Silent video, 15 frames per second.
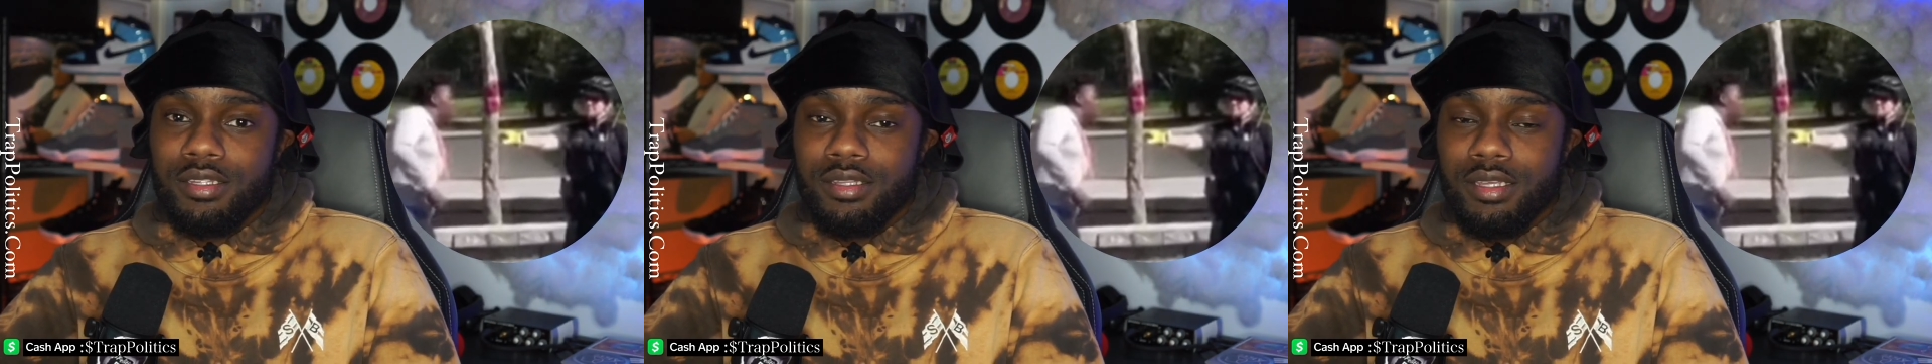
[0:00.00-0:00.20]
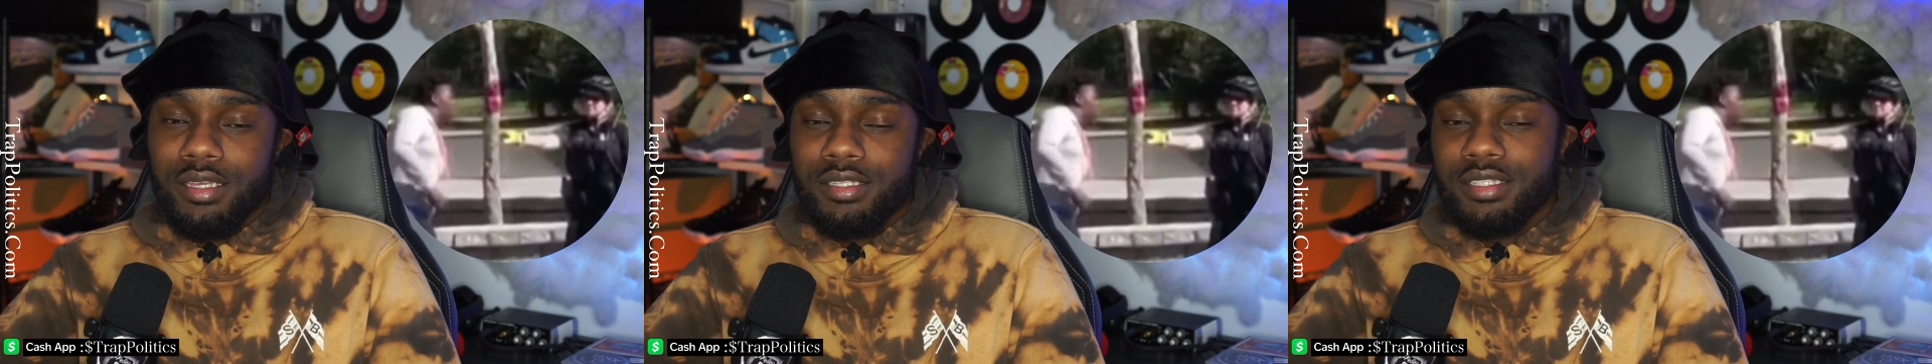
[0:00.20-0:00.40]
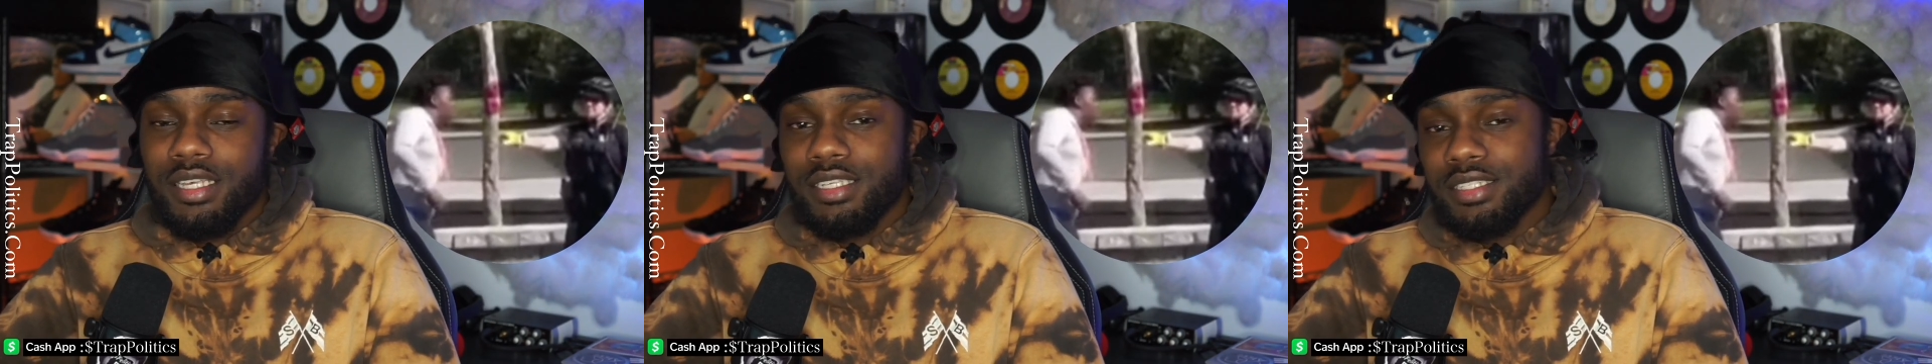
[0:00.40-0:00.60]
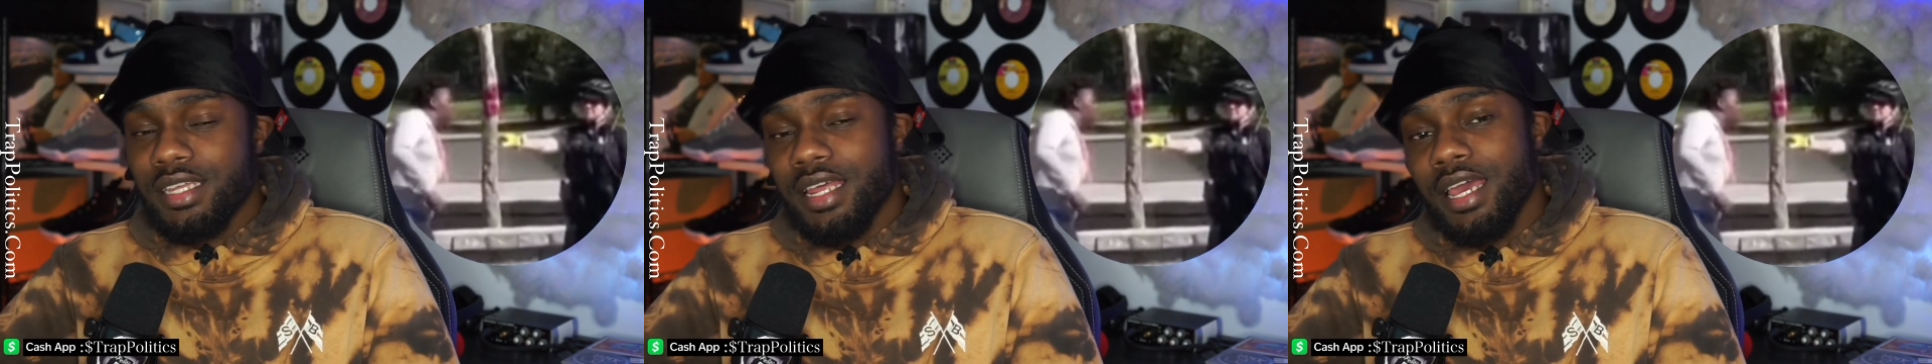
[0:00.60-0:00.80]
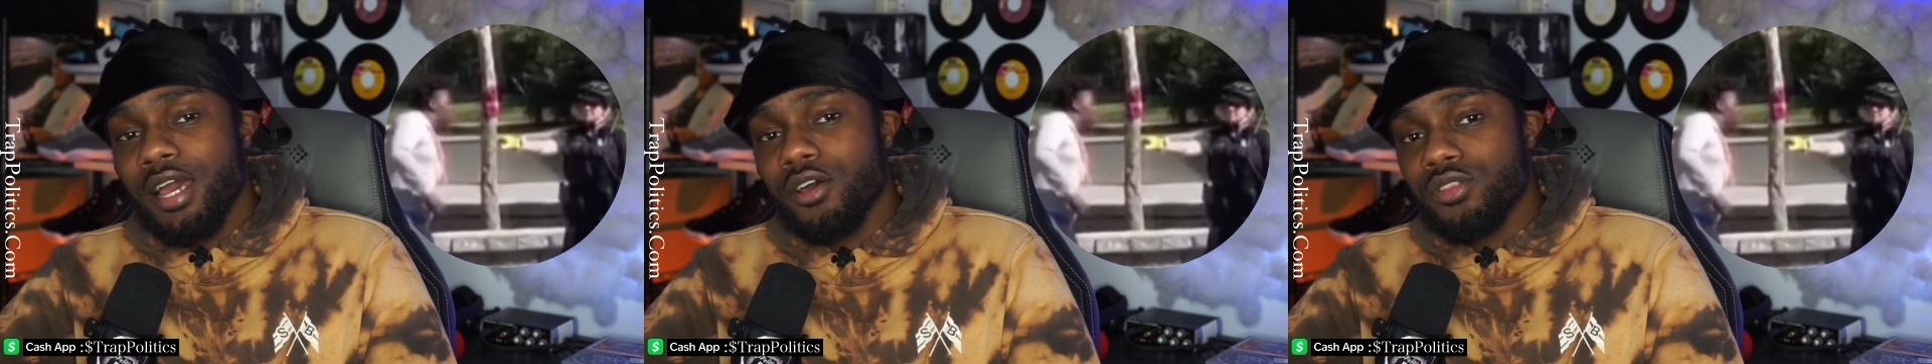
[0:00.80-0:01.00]
it says that
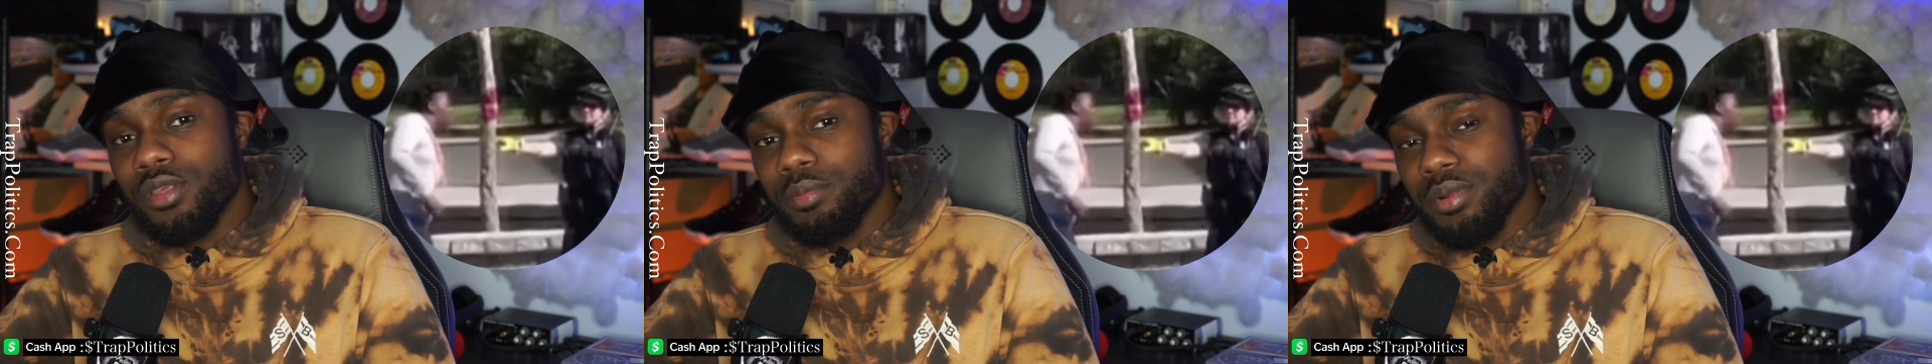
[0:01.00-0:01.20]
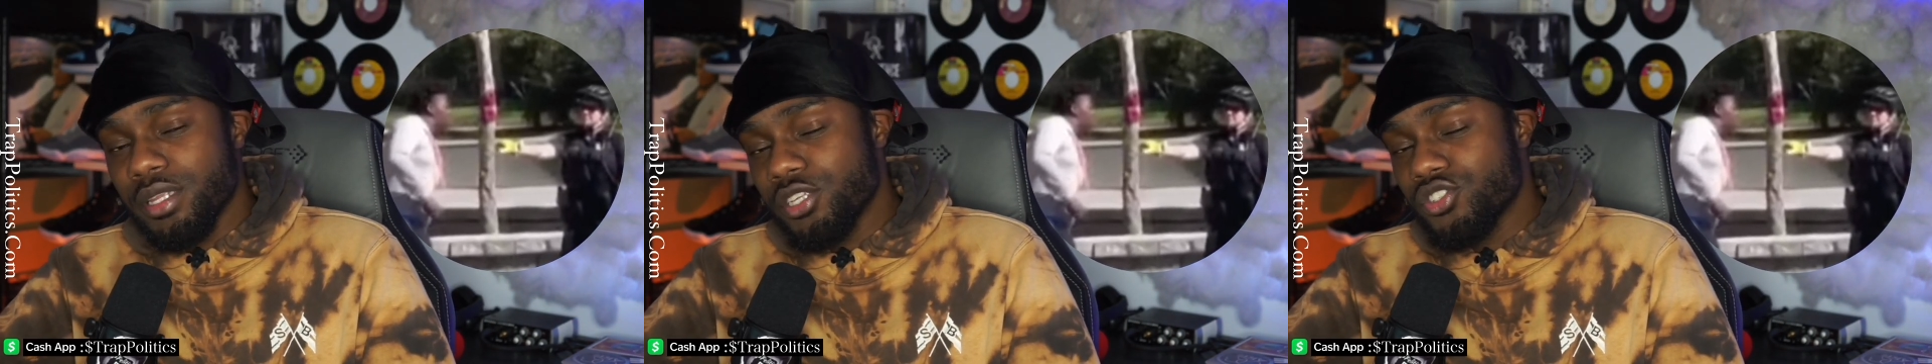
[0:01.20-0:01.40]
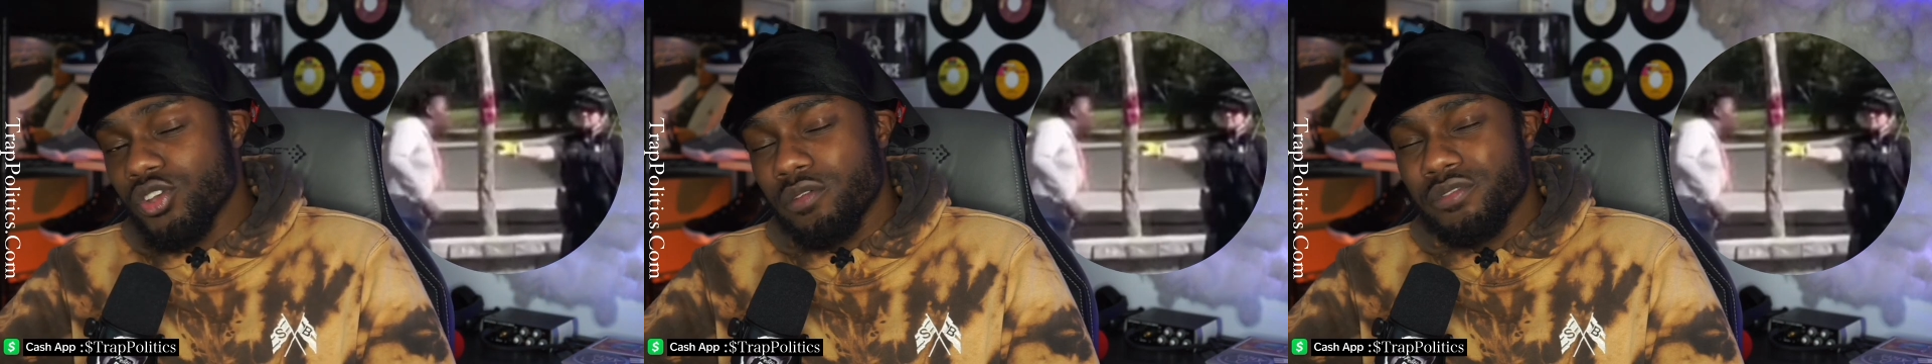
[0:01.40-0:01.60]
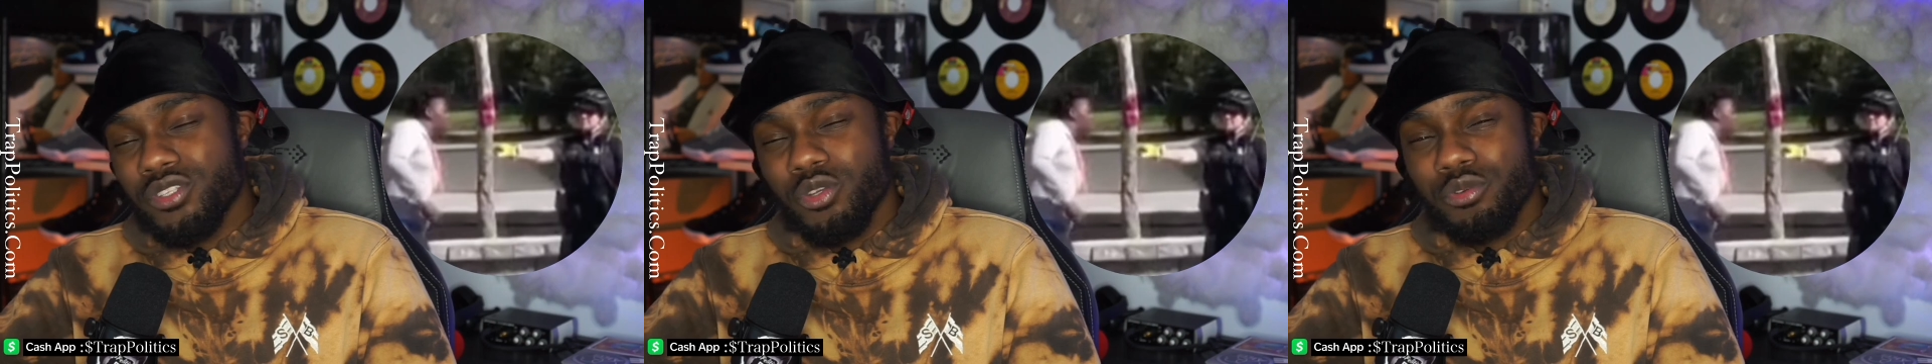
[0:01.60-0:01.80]
how the police officer